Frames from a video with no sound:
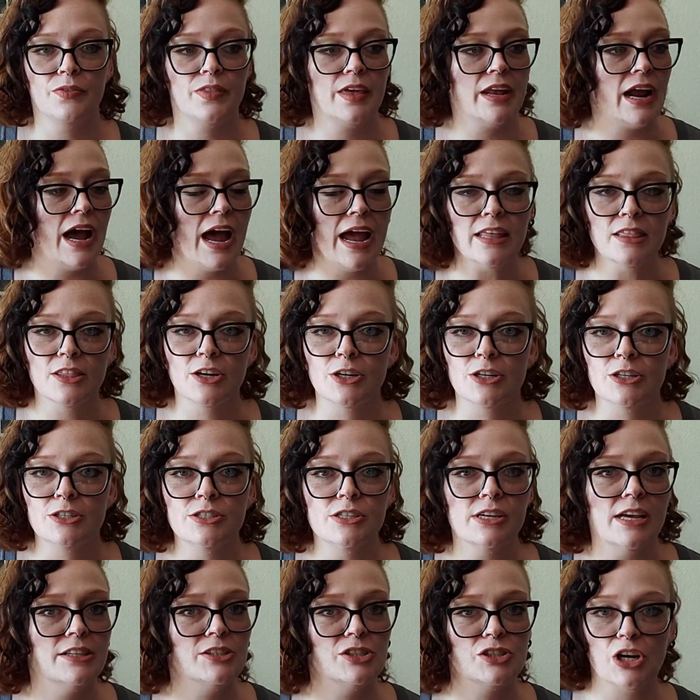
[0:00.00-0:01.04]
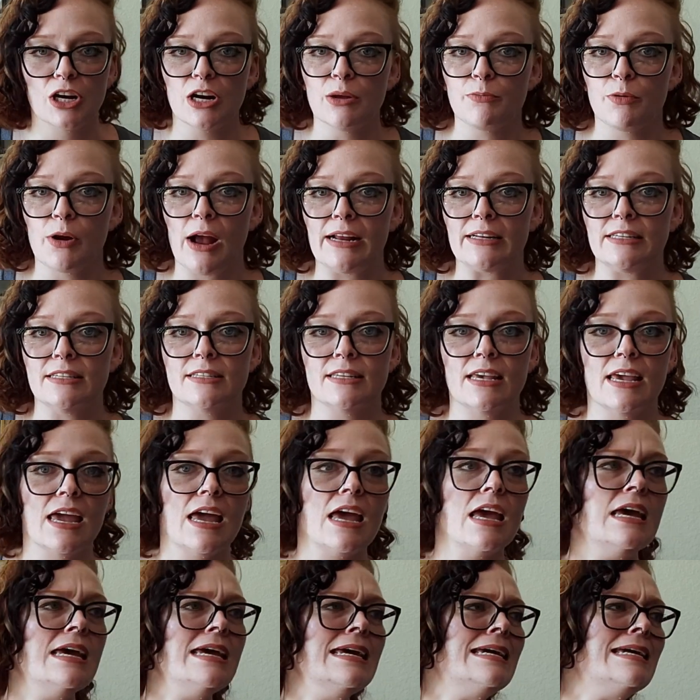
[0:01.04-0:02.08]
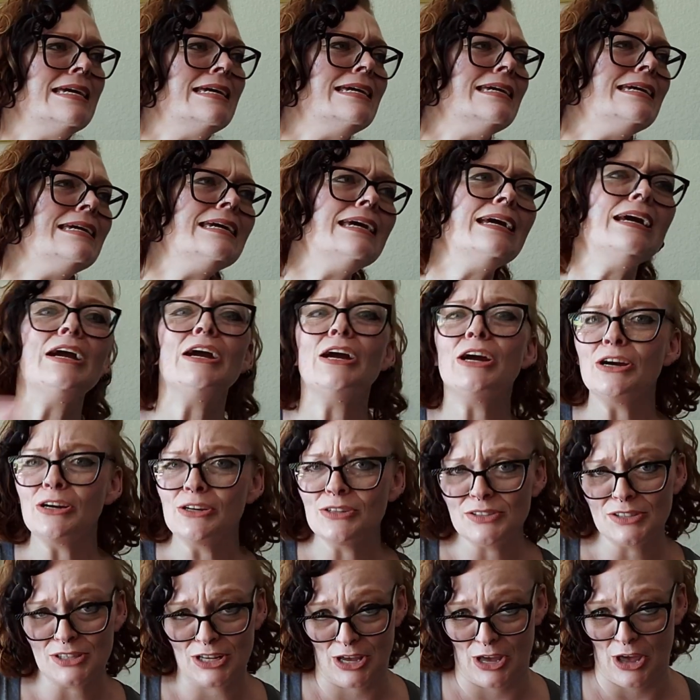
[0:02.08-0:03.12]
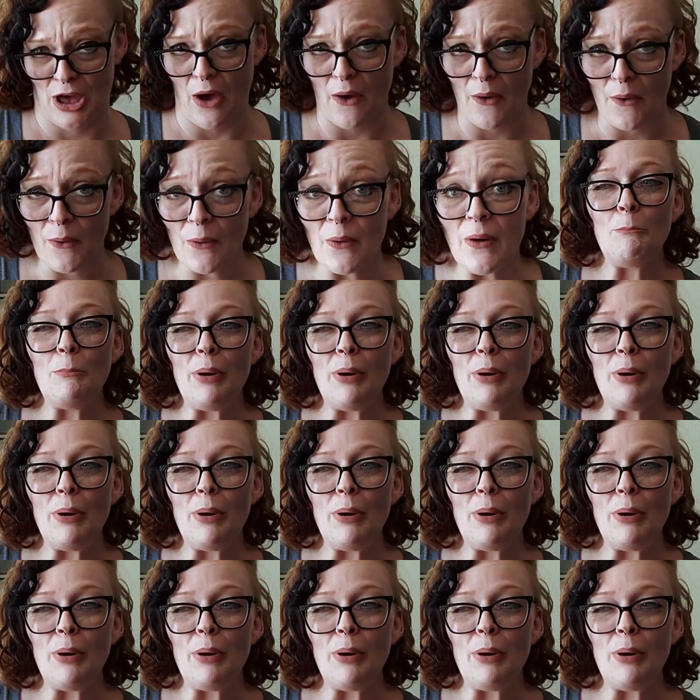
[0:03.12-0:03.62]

that I learned and started practicing years ago.